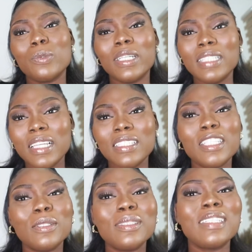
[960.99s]
Rwandan
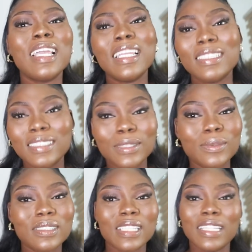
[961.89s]
genocide, there
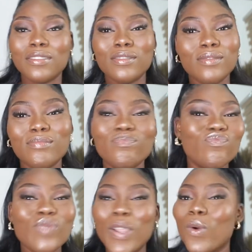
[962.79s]
was like
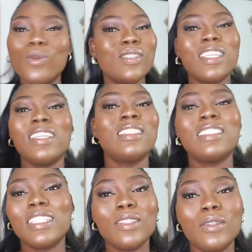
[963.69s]
the whole
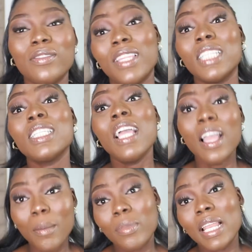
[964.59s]
change and all of that.
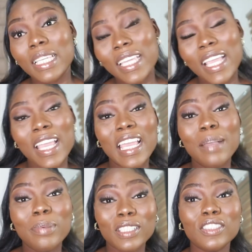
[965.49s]
But like, yeah,
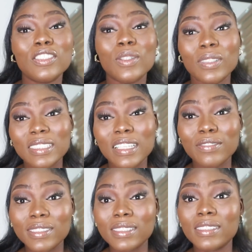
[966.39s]
a place you should consider
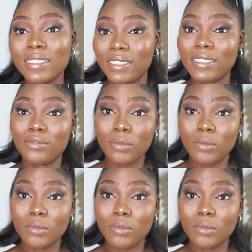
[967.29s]
visiting is